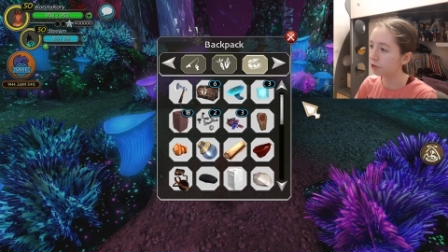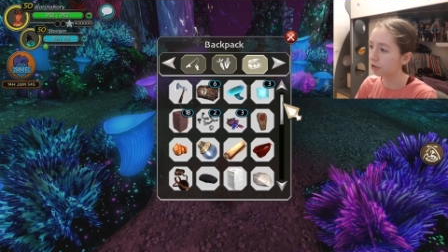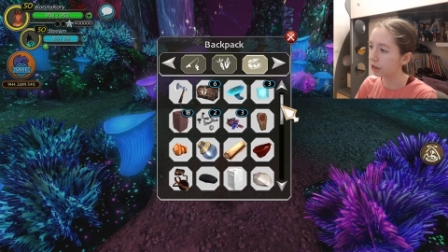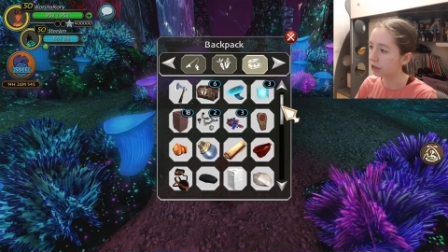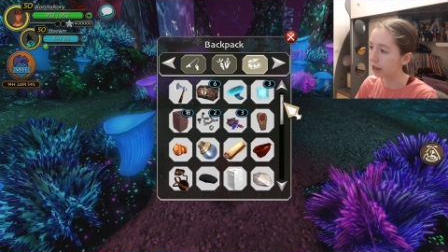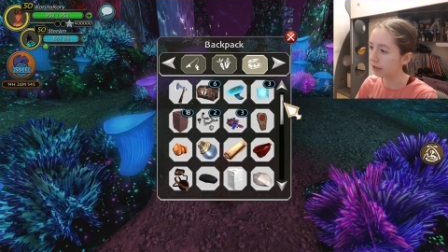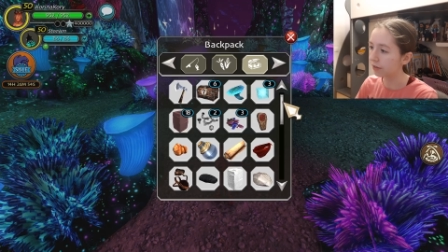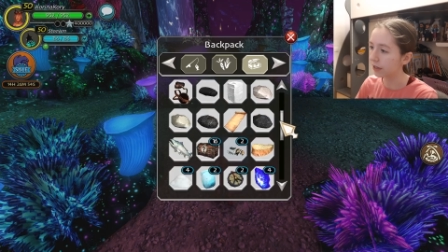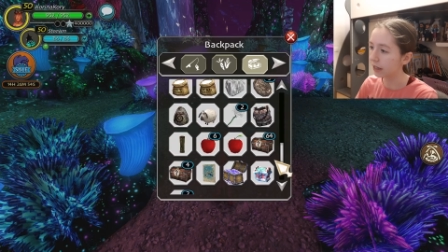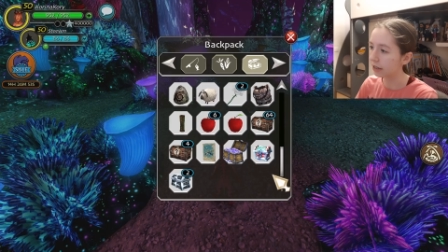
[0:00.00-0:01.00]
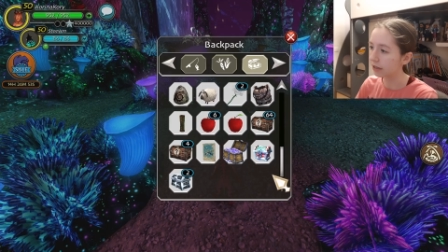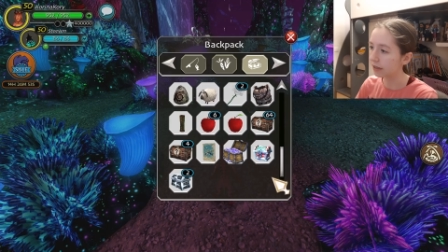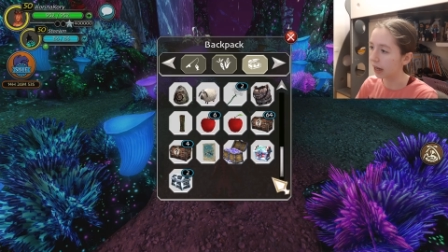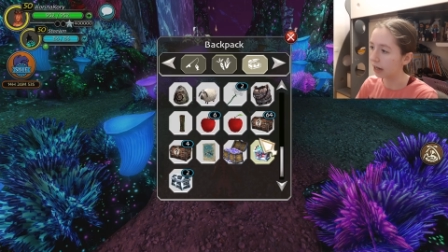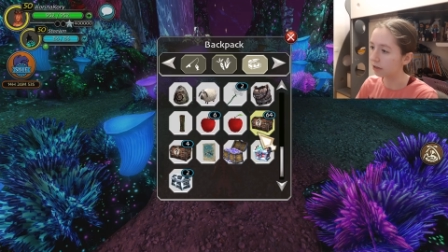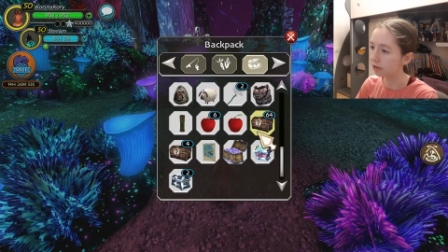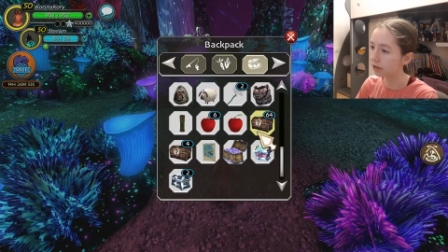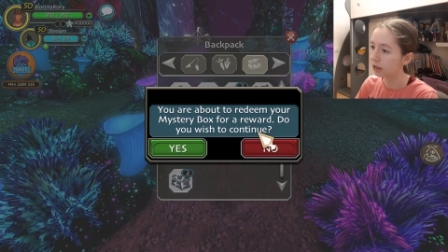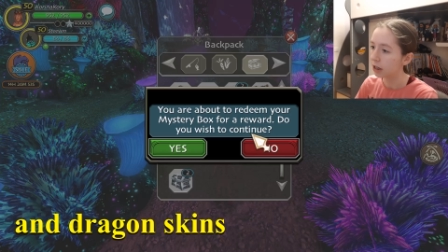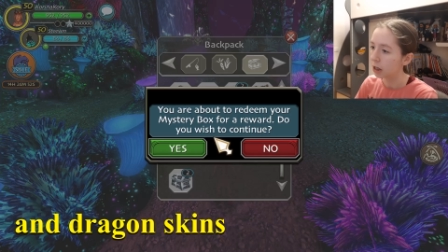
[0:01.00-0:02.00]
usually a chance of getting
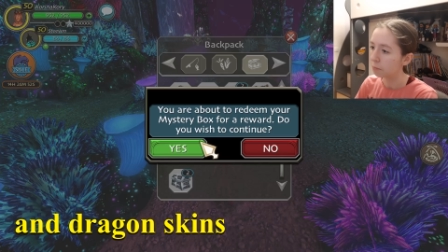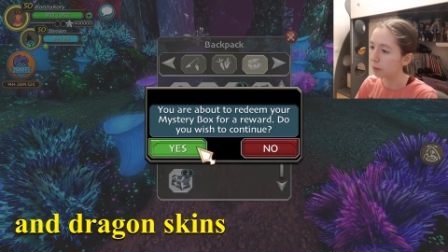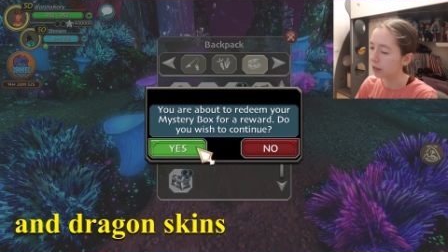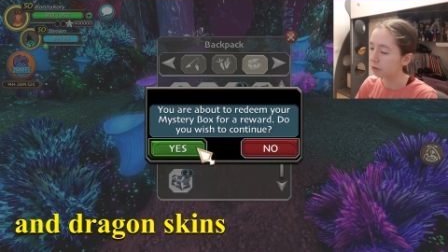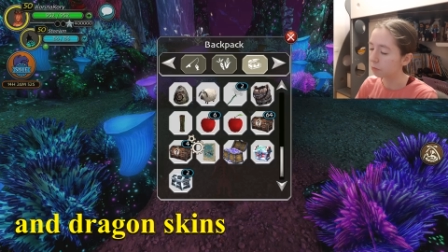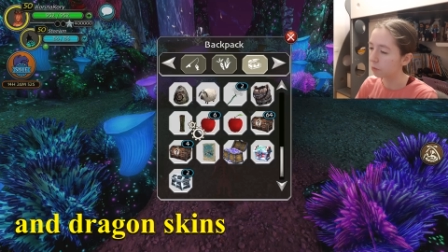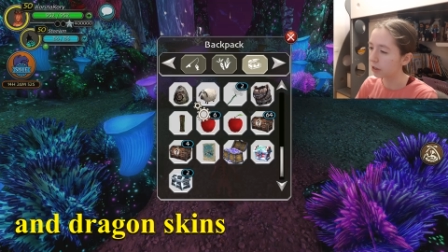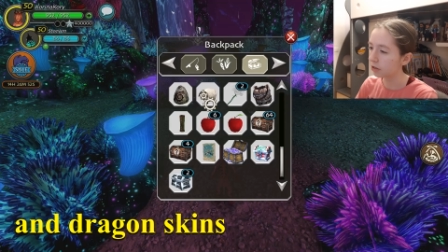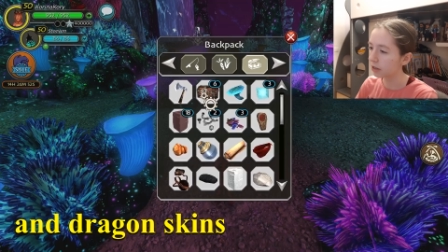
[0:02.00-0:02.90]
saddles. But when